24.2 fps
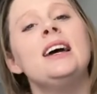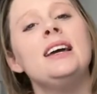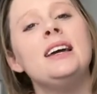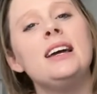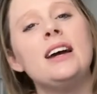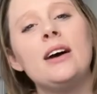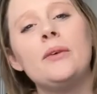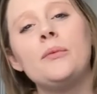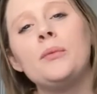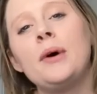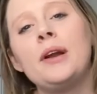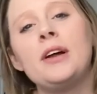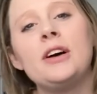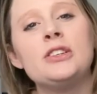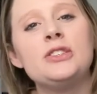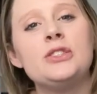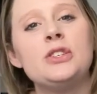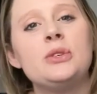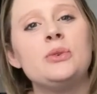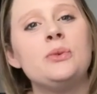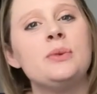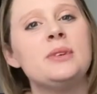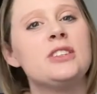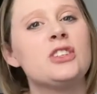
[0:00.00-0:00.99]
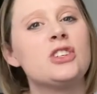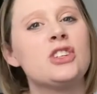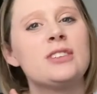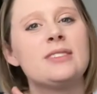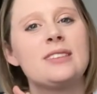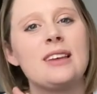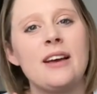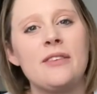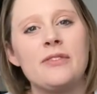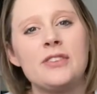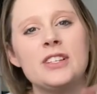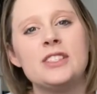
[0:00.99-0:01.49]
what I'll do is
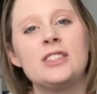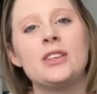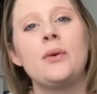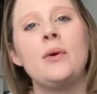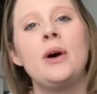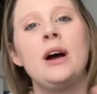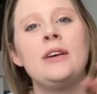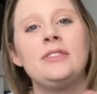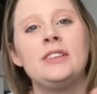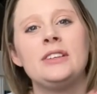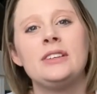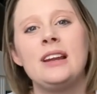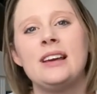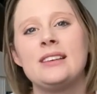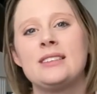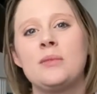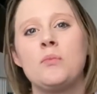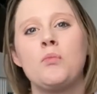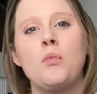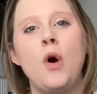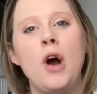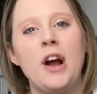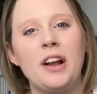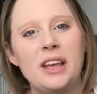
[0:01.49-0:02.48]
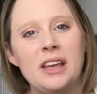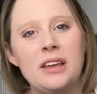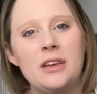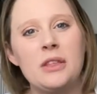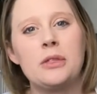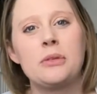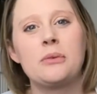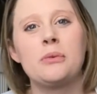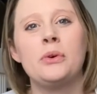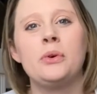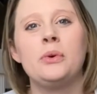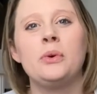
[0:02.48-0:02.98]
just every so often as I'm walking
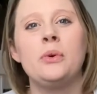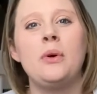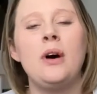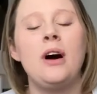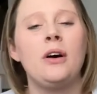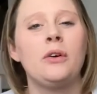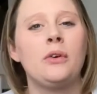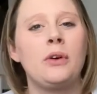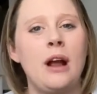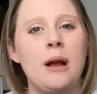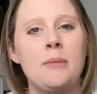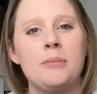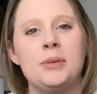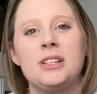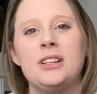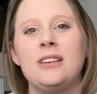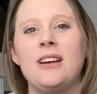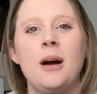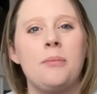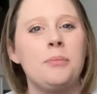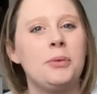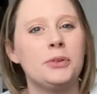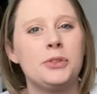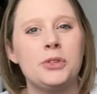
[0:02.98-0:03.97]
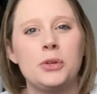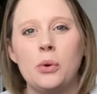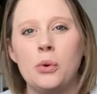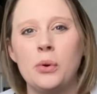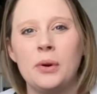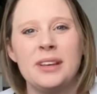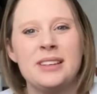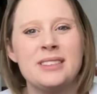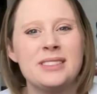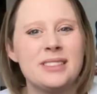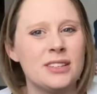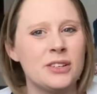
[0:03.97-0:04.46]
through, I'll grab a couple
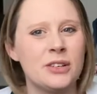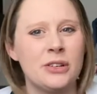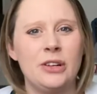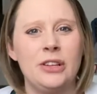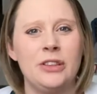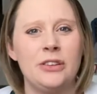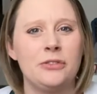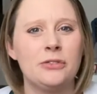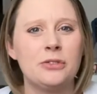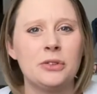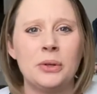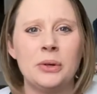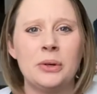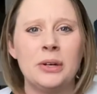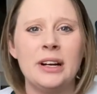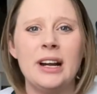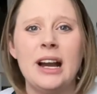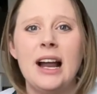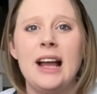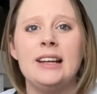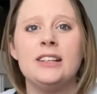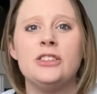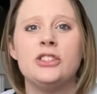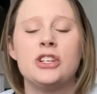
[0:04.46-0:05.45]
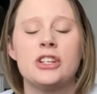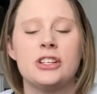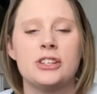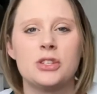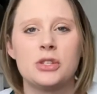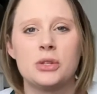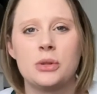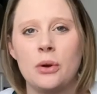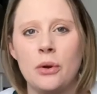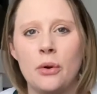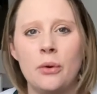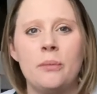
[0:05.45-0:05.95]
toys that are on the floor and
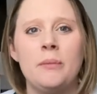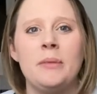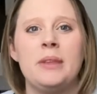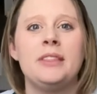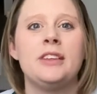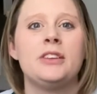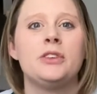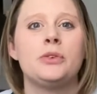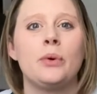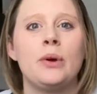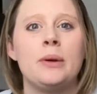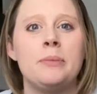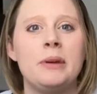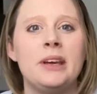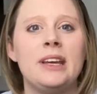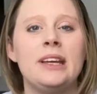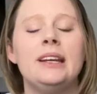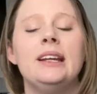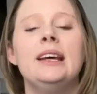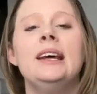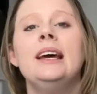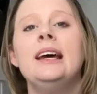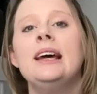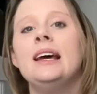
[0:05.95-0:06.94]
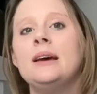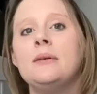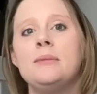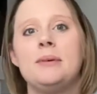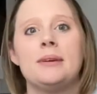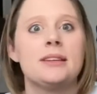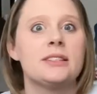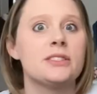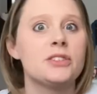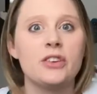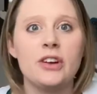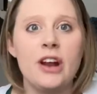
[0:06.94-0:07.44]
just throw them in the toy bin
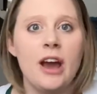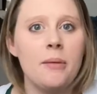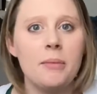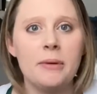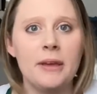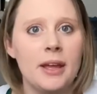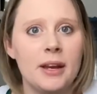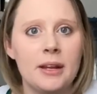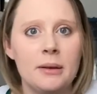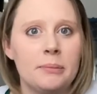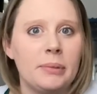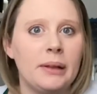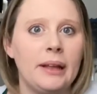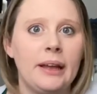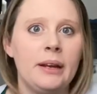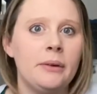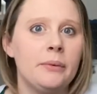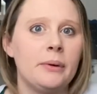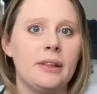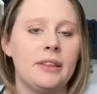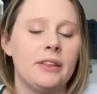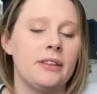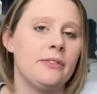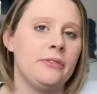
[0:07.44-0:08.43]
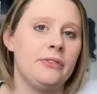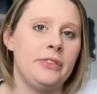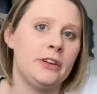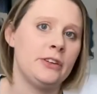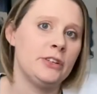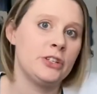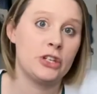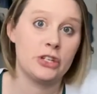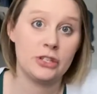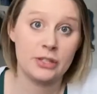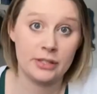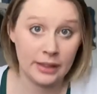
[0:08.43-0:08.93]
because they're not getting played with if
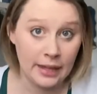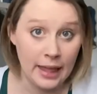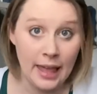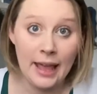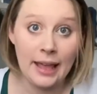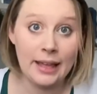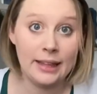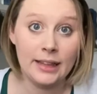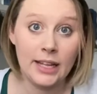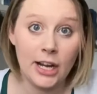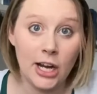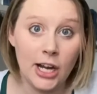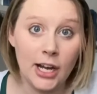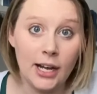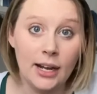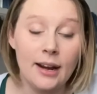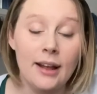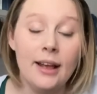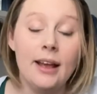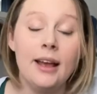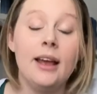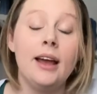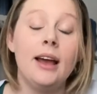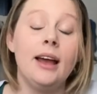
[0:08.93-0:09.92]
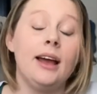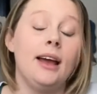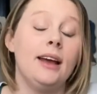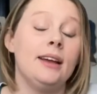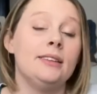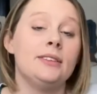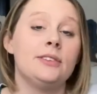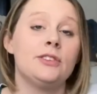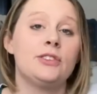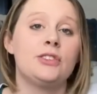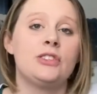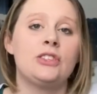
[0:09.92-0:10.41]
they're just laying there.
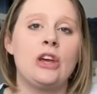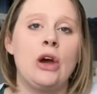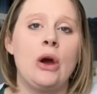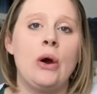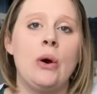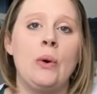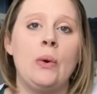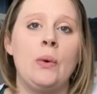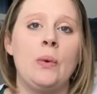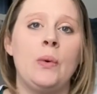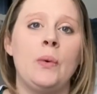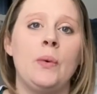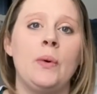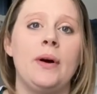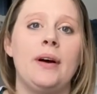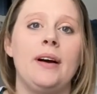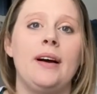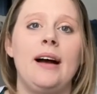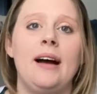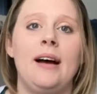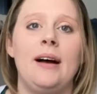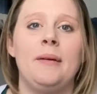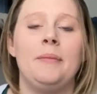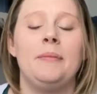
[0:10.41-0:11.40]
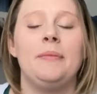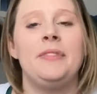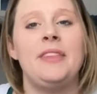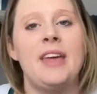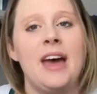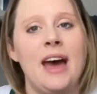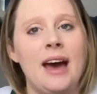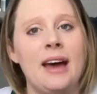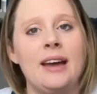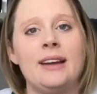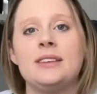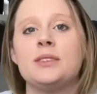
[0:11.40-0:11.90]
And so um,
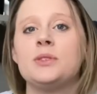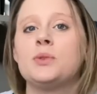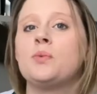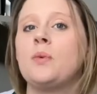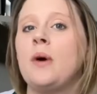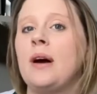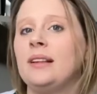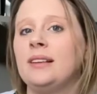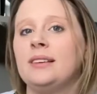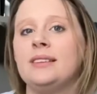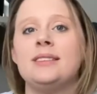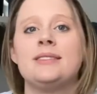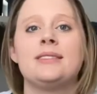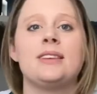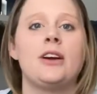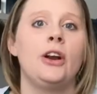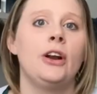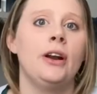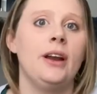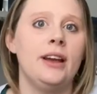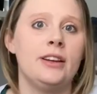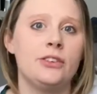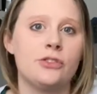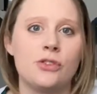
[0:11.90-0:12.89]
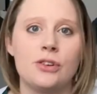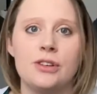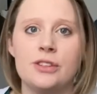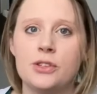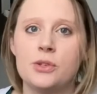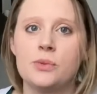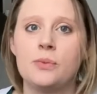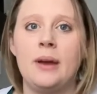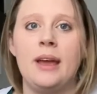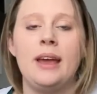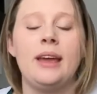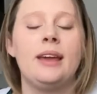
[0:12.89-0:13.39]
that as well as our
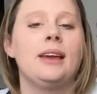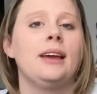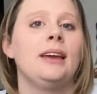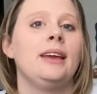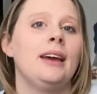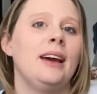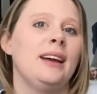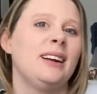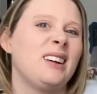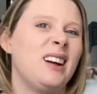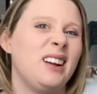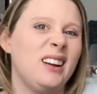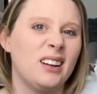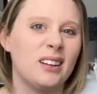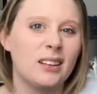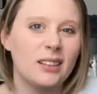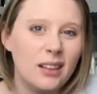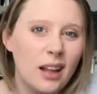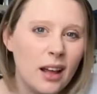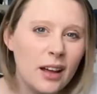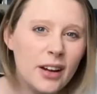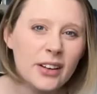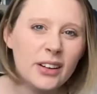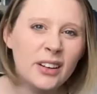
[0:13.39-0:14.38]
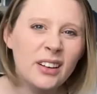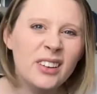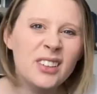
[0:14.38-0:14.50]
entranceway can get kind of cluttered.